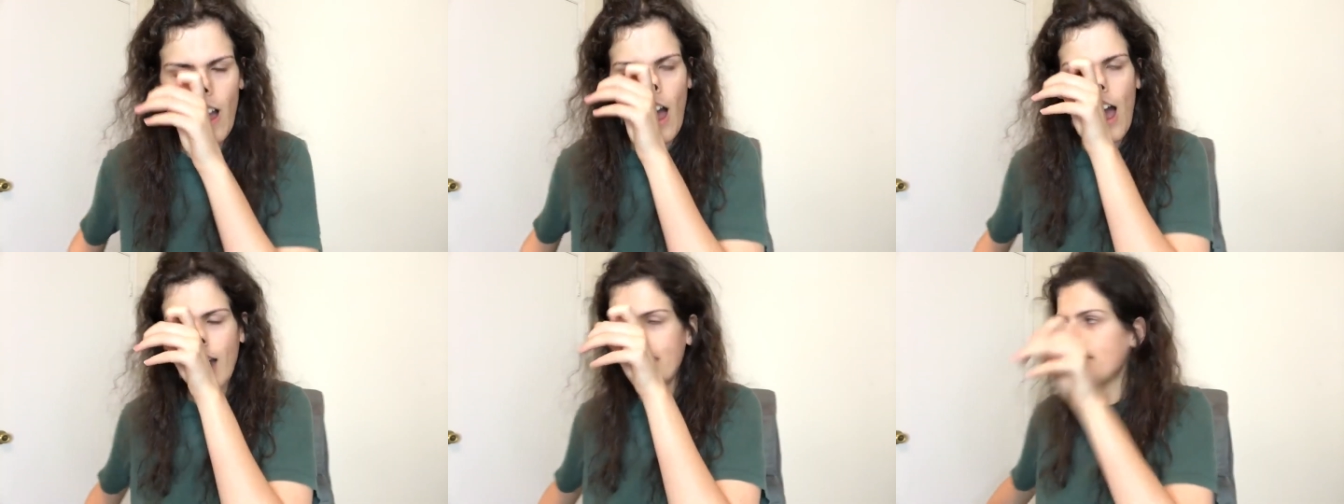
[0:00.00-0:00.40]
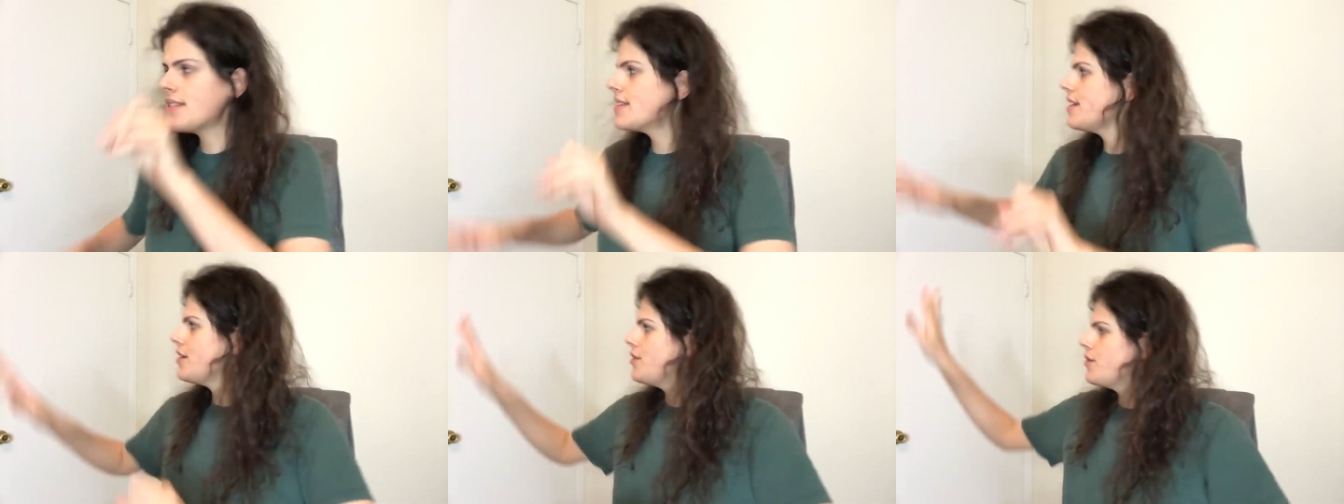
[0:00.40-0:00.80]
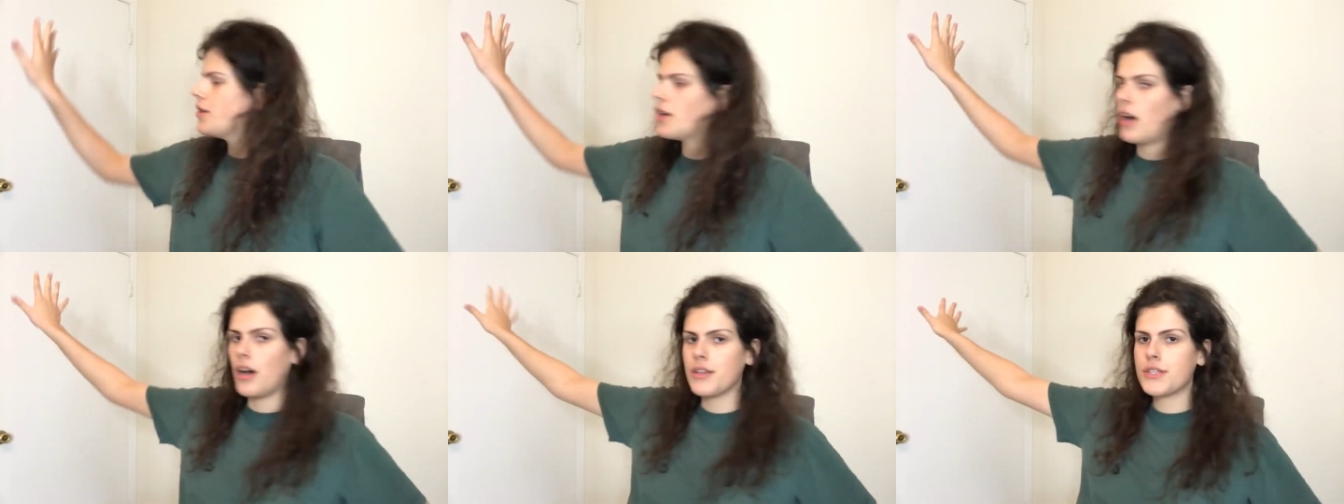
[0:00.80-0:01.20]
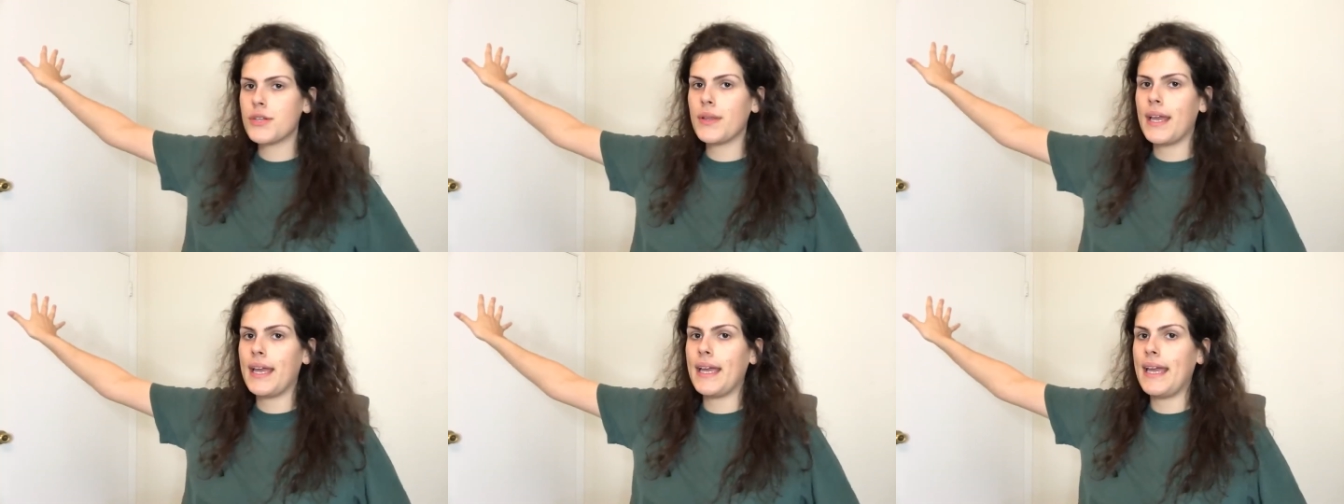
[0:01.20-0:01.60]
Honestly, you could
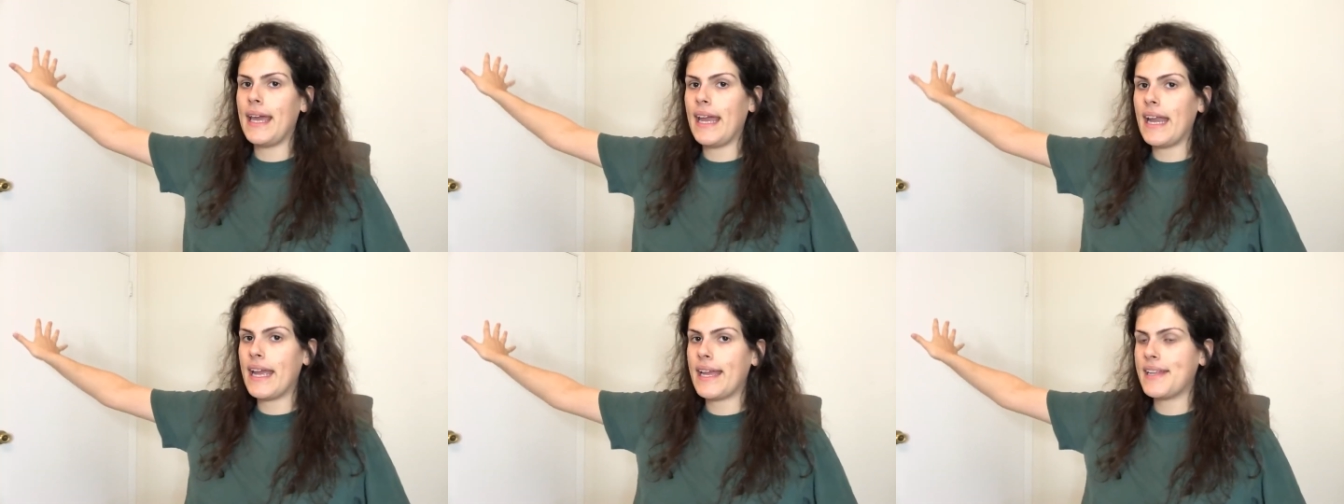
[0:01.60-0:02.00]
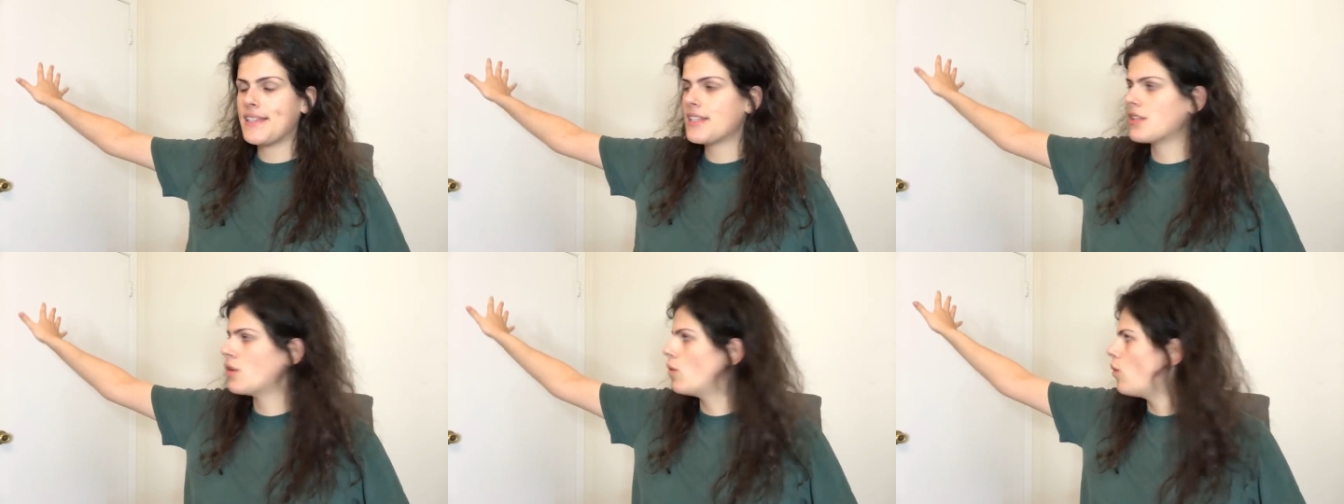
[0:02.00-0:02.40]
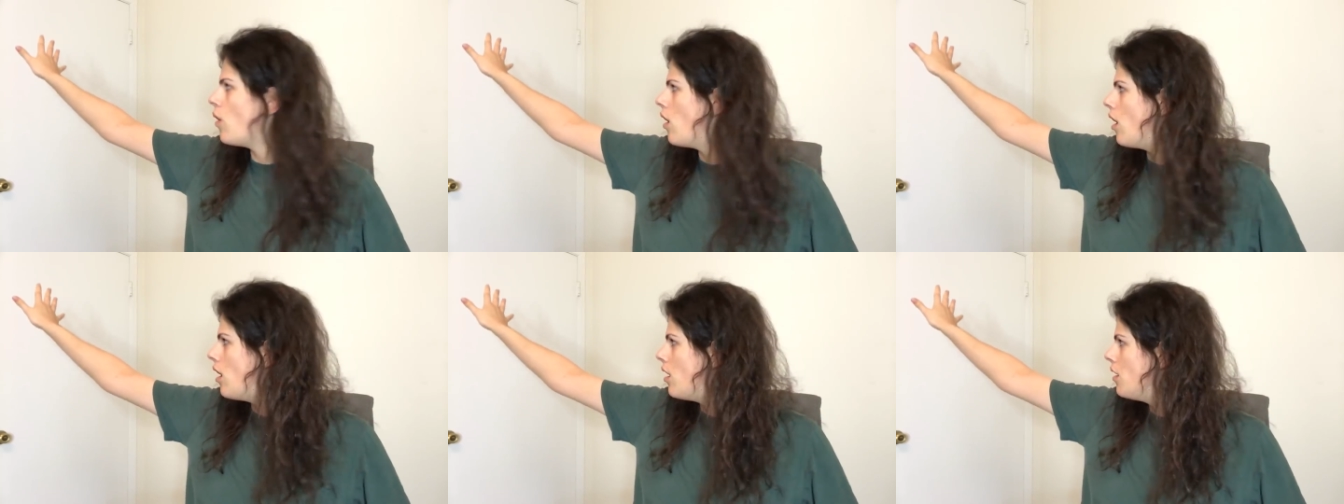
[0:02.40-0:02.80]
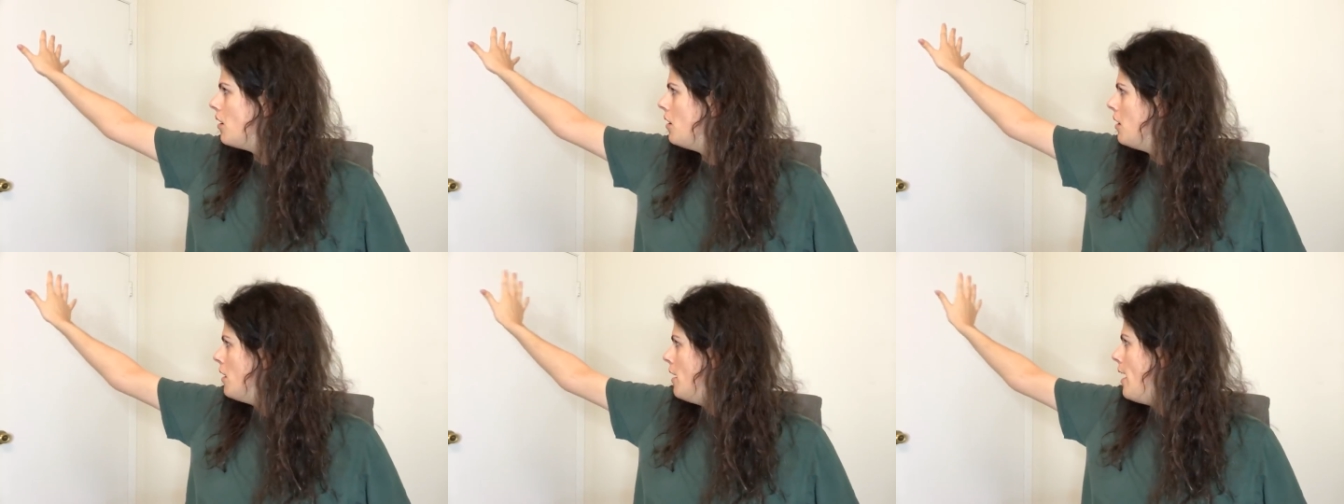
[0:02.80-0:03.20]
also like get against the
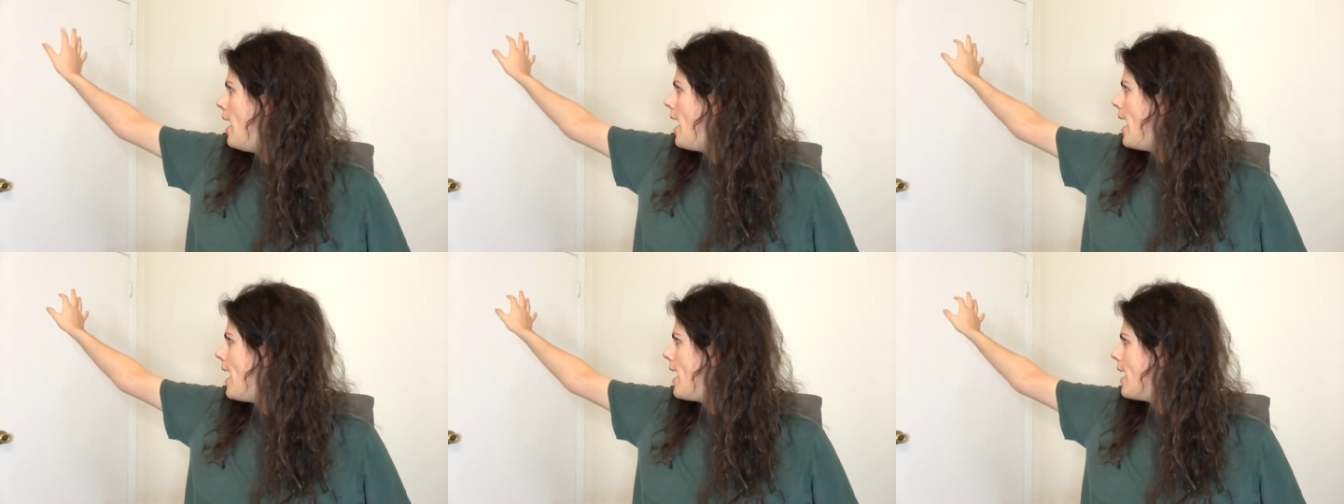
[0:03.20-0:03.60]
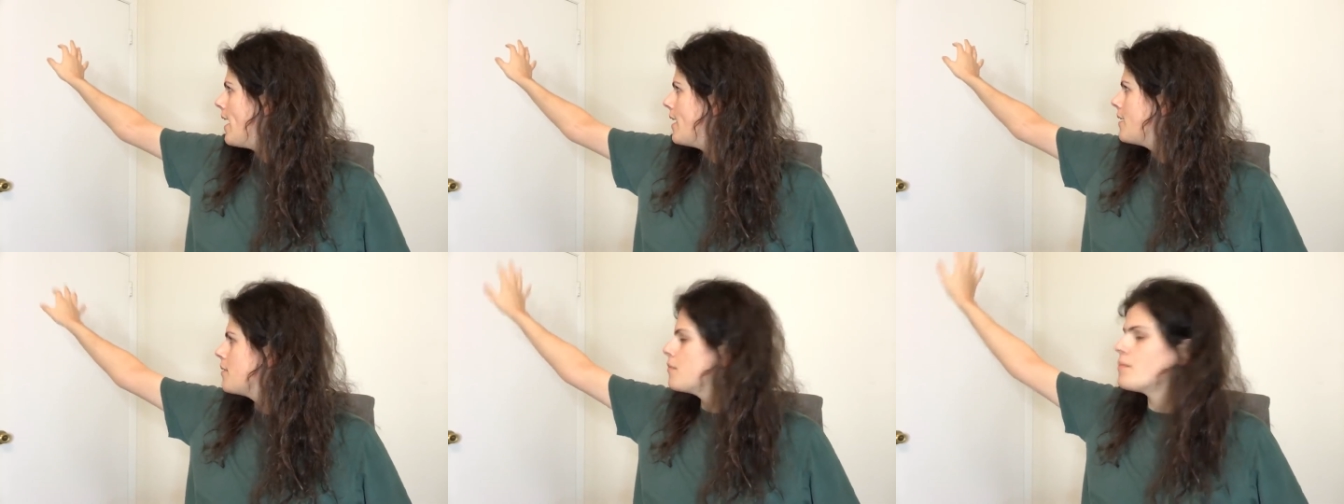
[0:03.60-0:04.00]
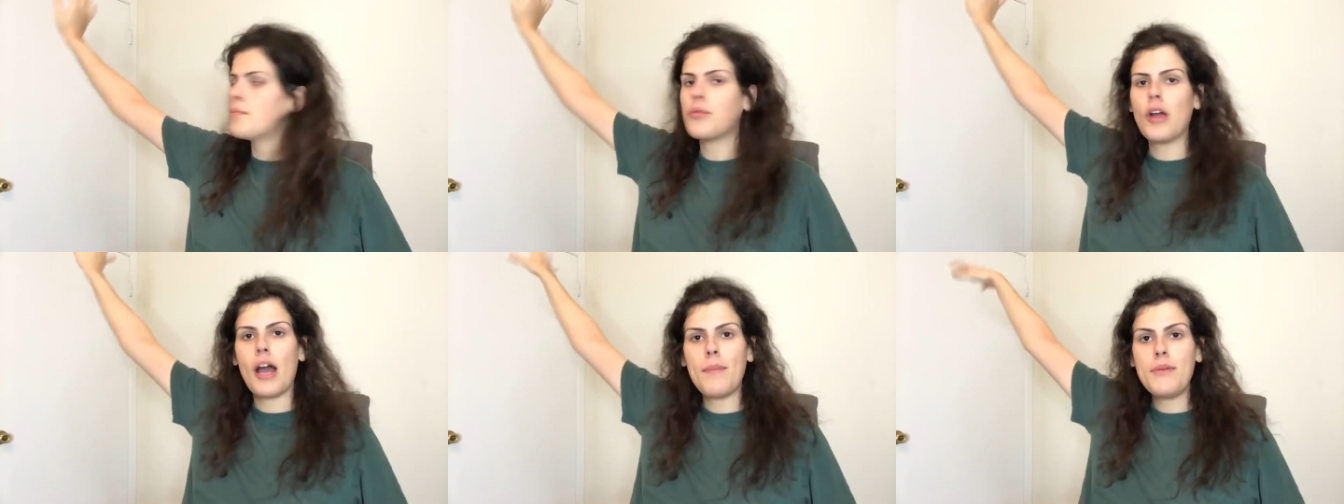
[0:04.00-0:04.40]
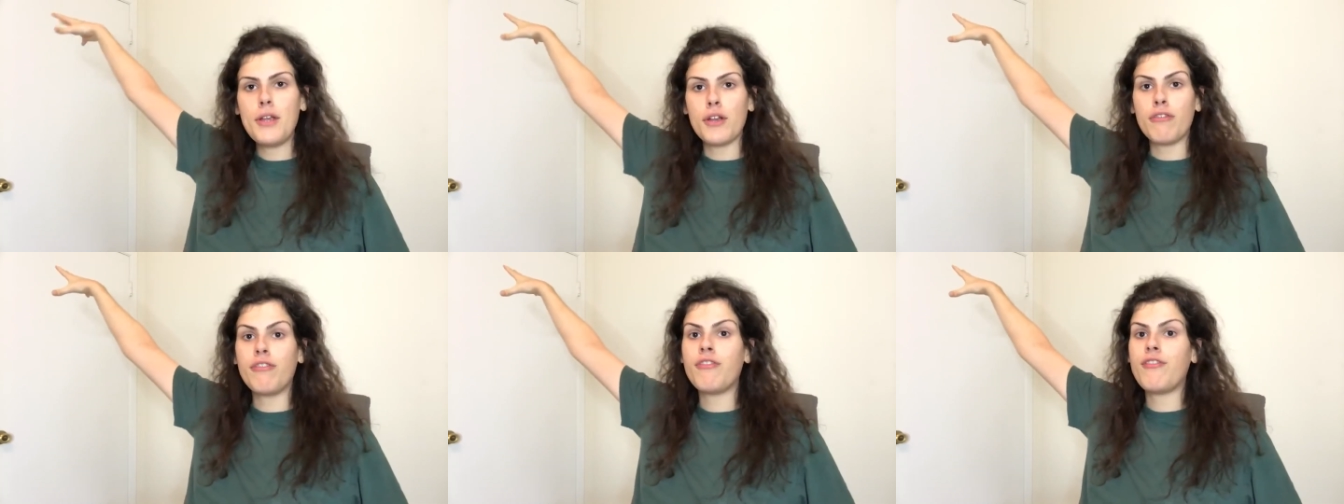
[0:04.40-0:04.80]
wall and prop
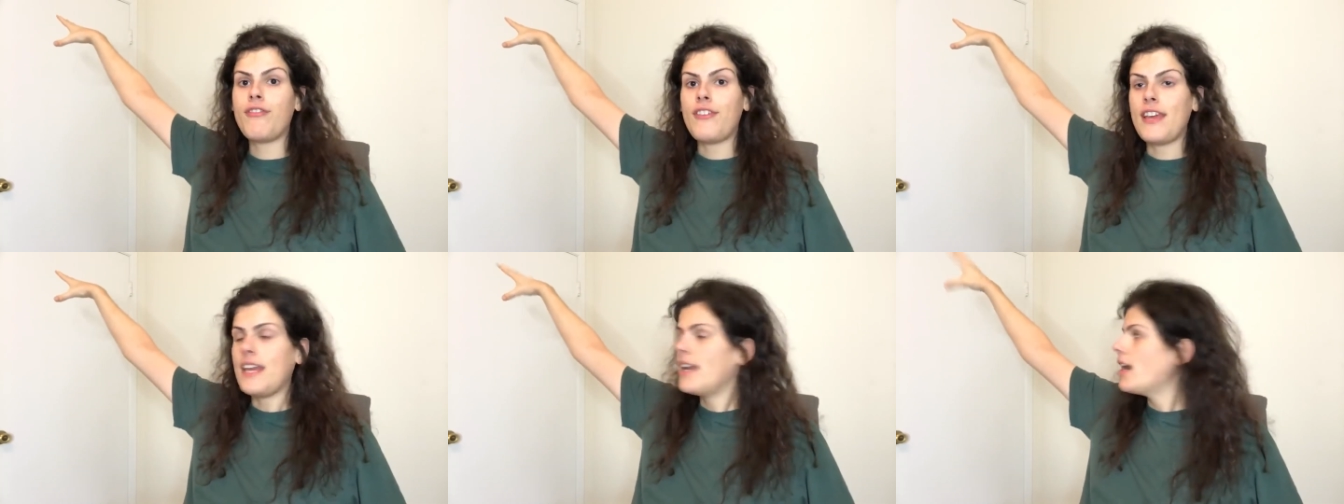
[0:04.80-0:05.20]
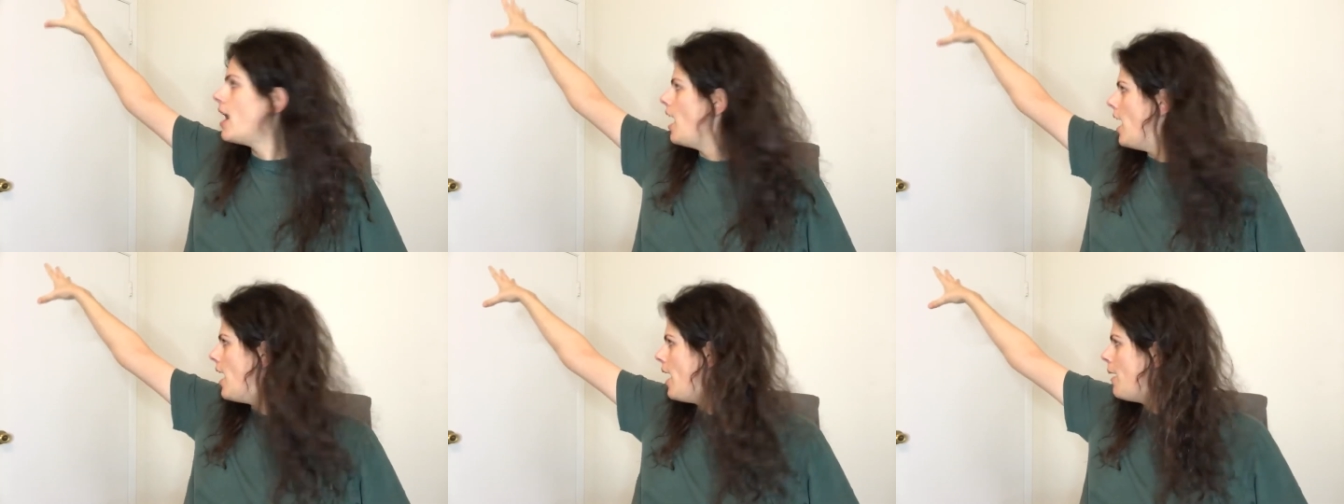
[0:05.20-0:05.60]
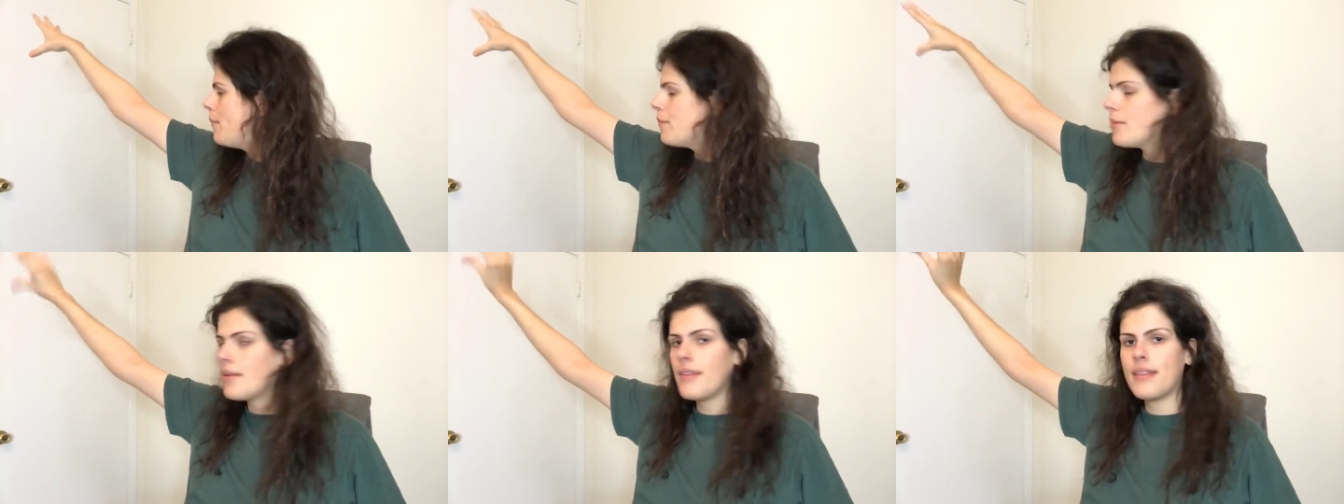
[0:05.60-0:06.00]
your feet up.